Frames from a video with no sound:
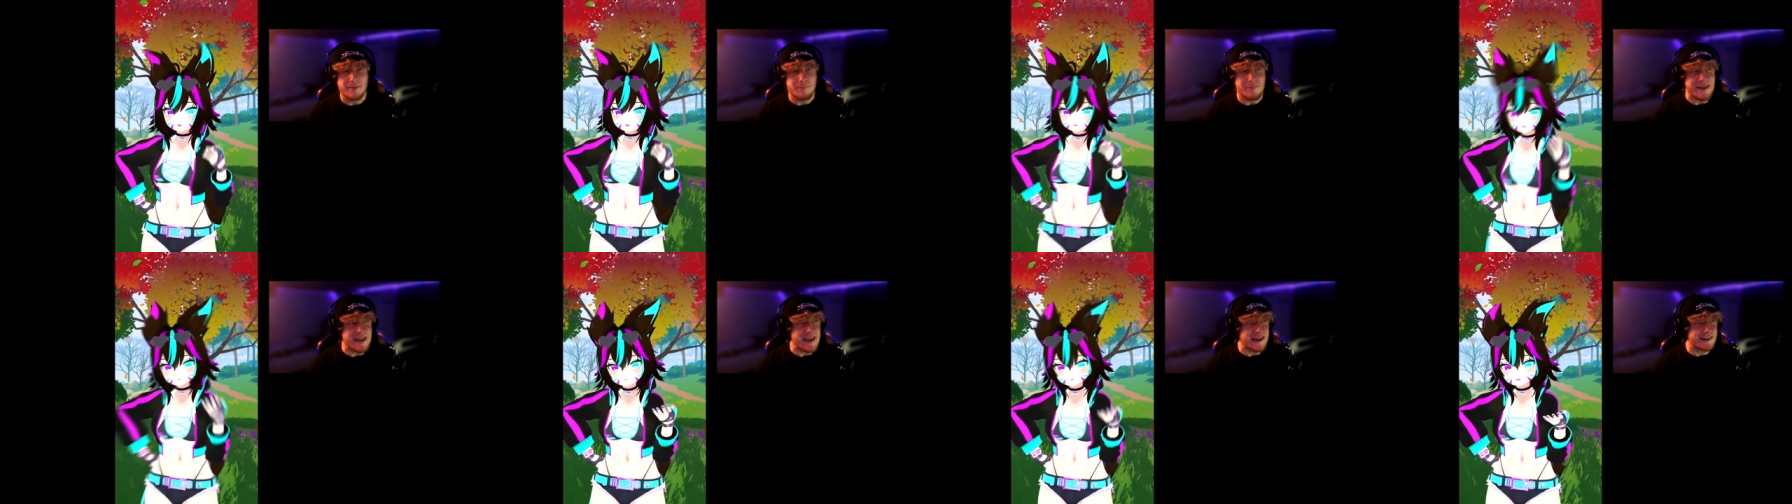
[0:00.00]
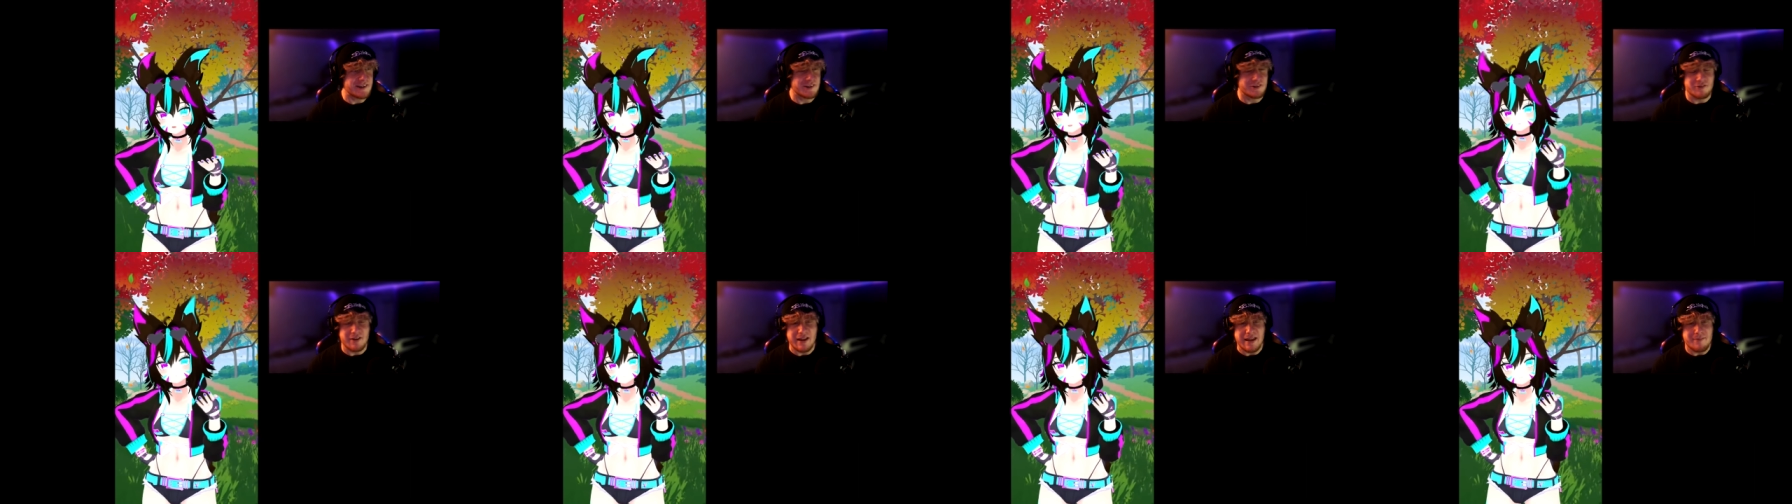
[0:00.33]
It's going to
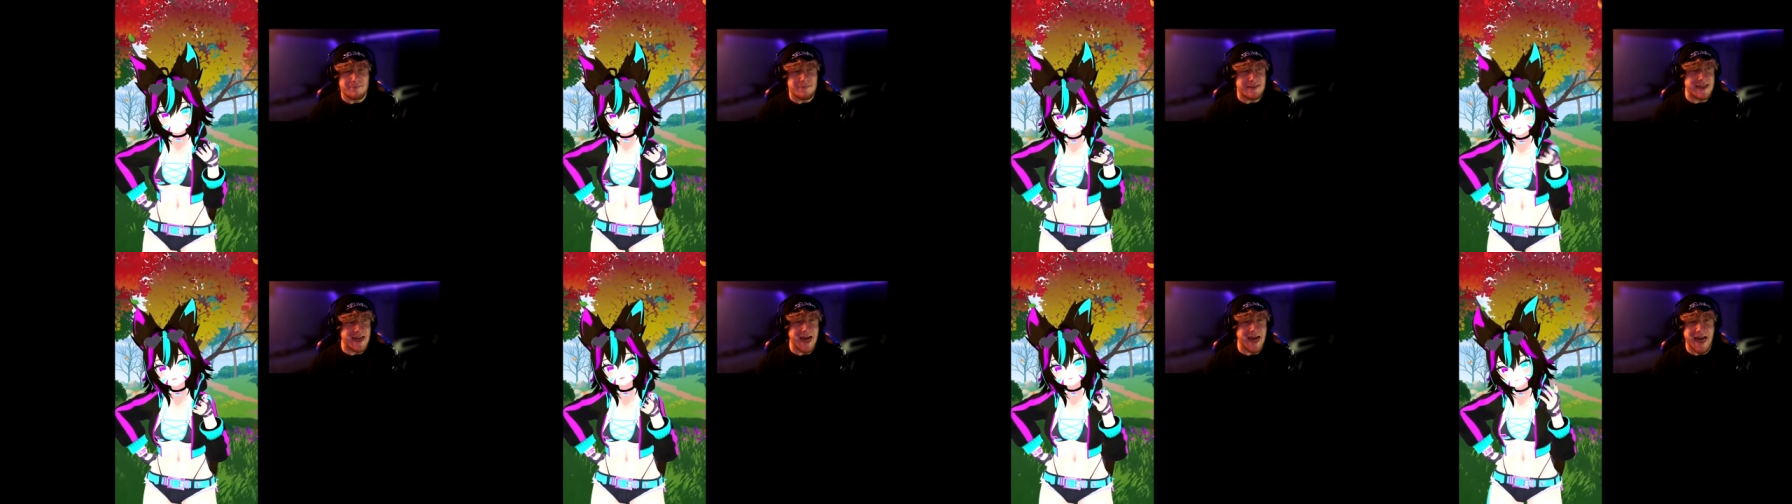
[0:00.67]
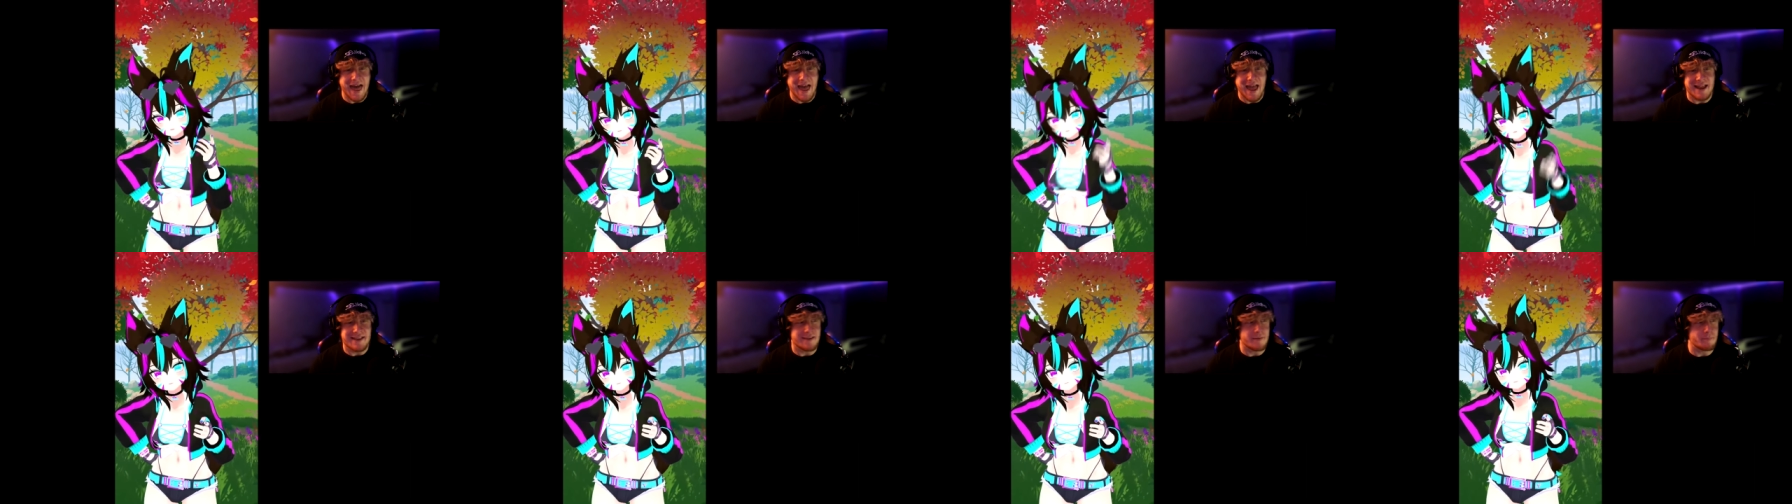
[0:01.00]
be
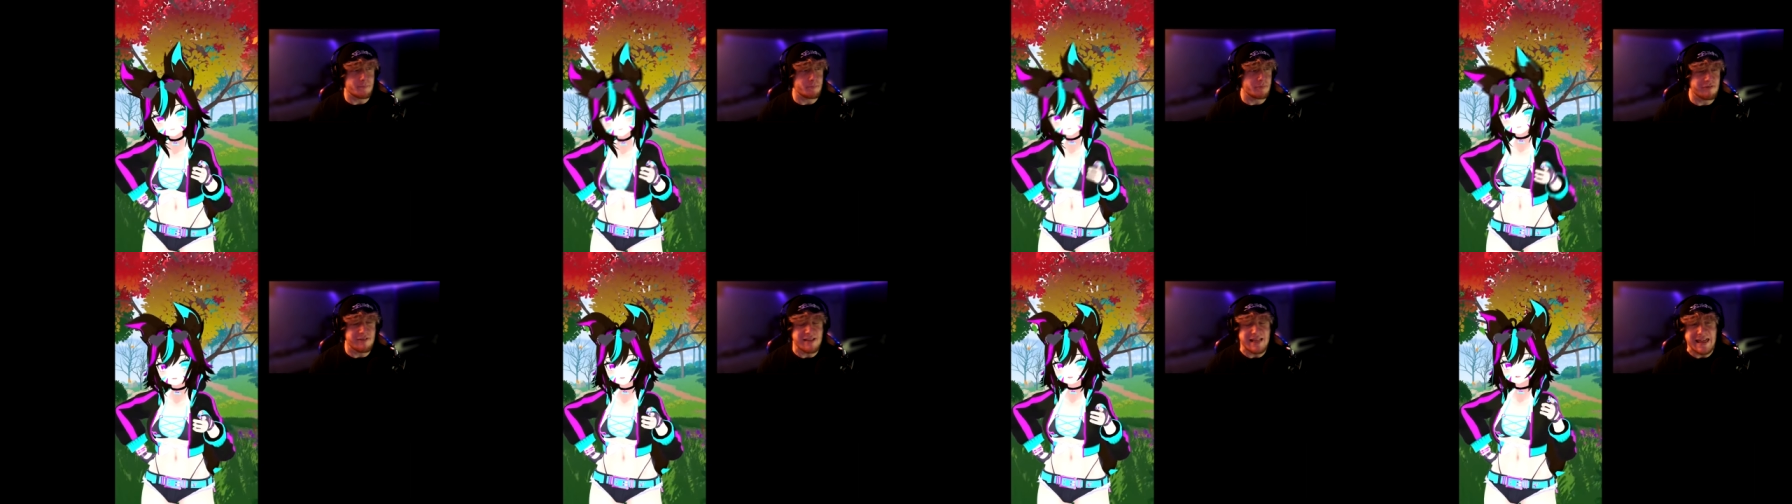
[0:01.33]
extremely hard to